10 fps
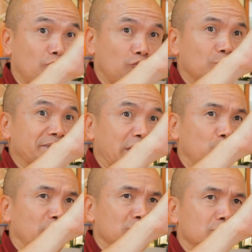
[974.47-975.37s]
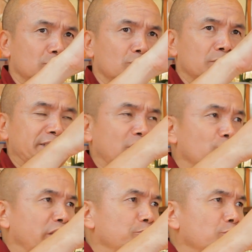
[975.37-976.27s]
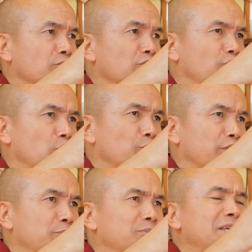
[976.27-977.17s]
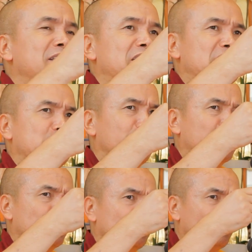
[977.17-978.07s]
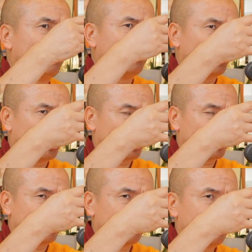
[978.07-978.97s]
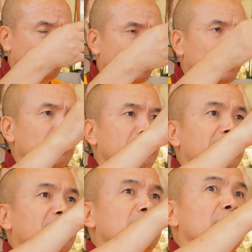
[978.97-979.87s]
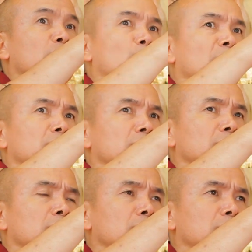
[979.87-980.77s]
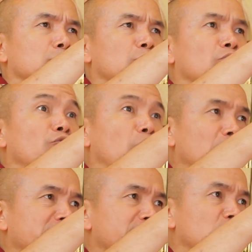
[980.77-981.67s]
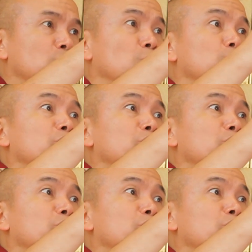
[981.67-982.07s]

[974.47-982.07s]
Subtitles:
The form realm is divided into four. And the third one, formless, is also